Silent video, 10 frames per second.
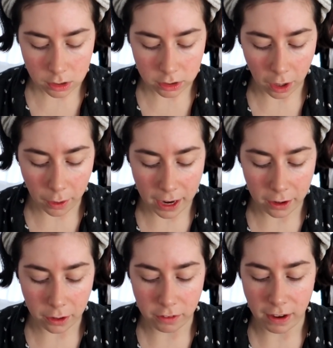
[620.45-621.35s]
So I
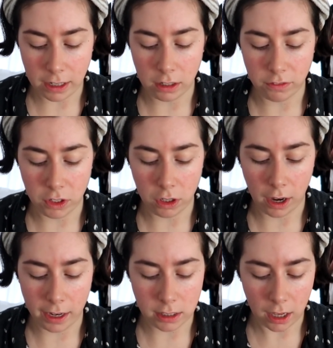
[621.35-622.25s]
don't know if any of you
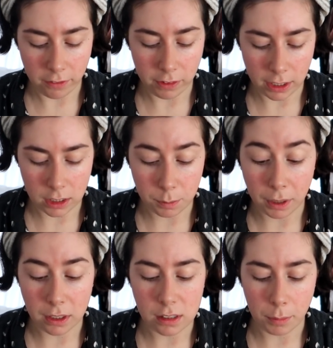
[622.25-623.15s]
guys have
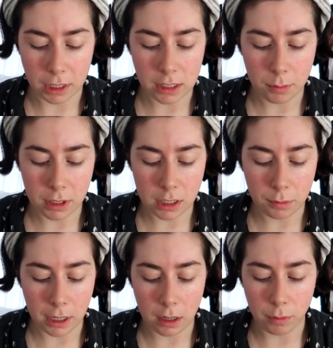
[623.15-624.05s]
experienced something similar
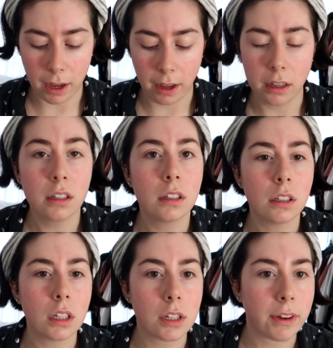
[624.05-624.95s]
to me where
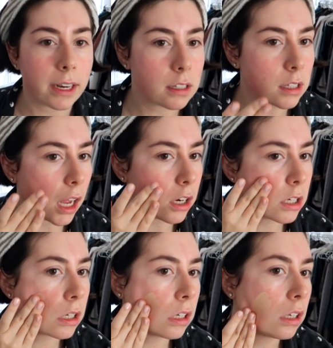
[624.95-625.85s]
you've had
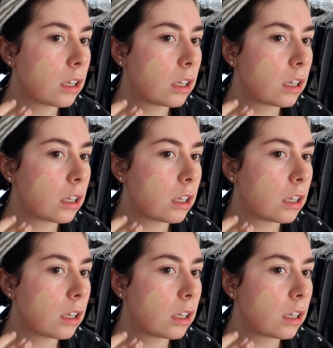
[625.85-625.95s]
such